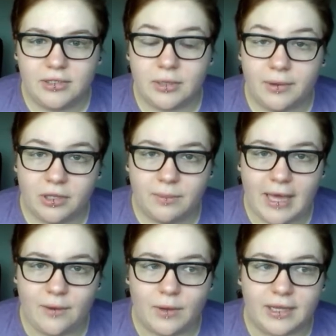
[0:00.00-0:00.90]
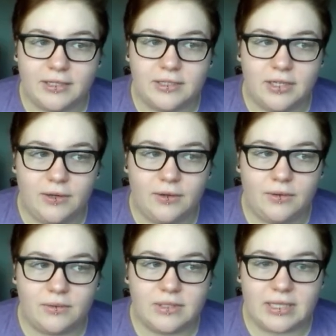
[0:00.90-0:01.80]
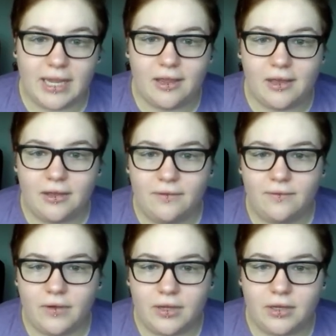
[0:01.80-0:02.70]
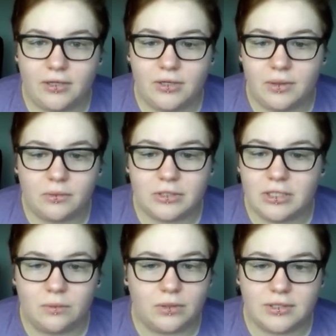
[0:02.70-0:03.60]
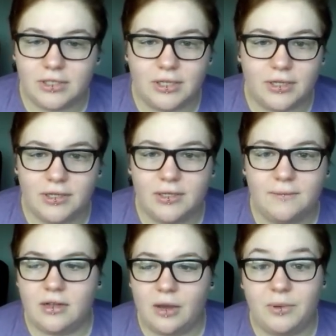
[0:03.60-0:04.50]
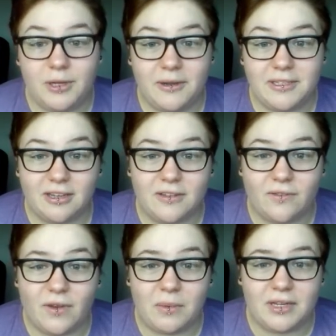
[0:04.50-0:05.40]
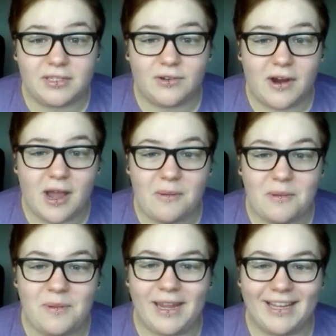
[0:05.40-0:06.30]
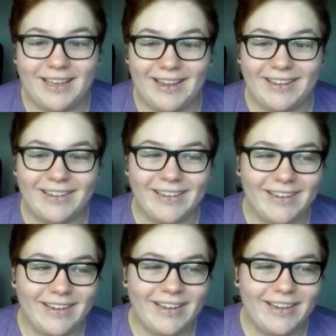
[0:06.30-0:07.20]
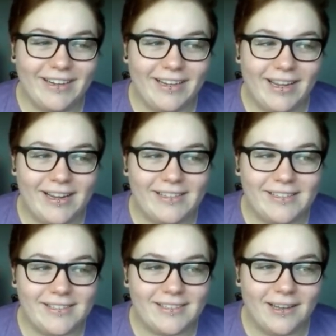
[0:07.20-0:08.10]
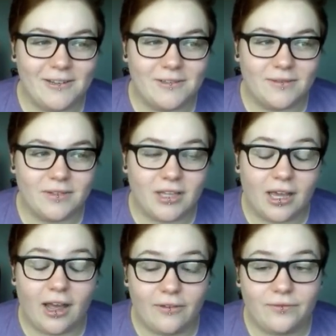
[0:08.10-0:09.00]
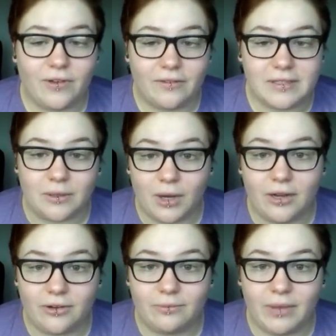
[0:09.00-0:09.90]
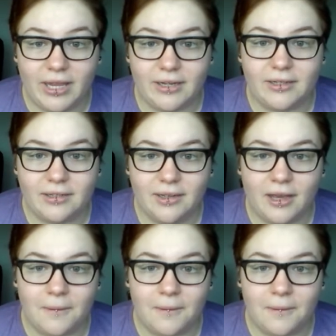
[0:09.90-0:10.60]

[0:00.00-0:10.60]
jumping on the bandwagon to slate her for doing what she wants to do. I've been going to loads of feminist crap and be like, it's loads of, like, I've seen quite a lot of men